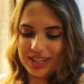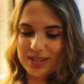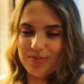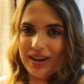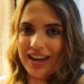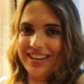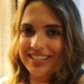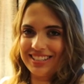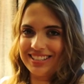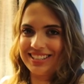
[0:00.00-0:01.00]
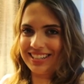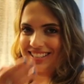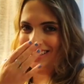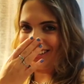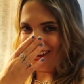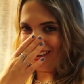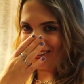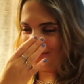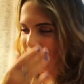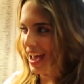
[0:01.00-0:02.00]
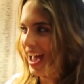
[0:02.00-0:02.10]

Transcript: had to buy a sixty dollar